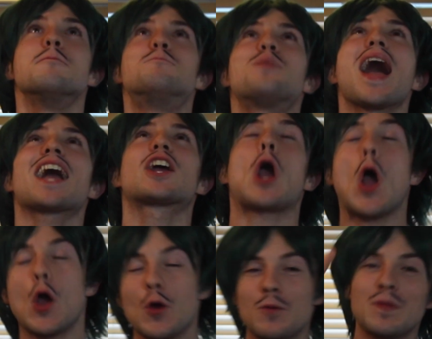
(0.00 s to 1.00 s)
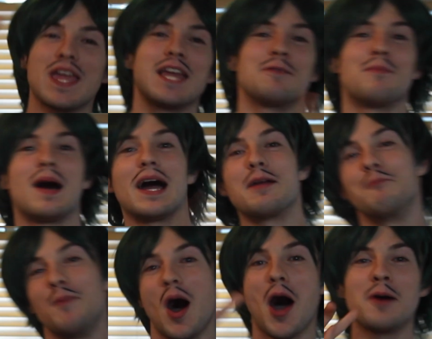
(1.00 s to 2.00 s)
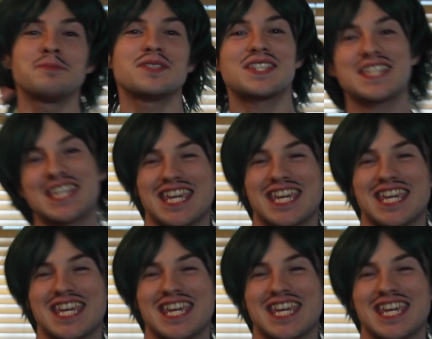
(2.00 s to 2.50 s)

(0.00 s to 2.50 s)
back home in my mom's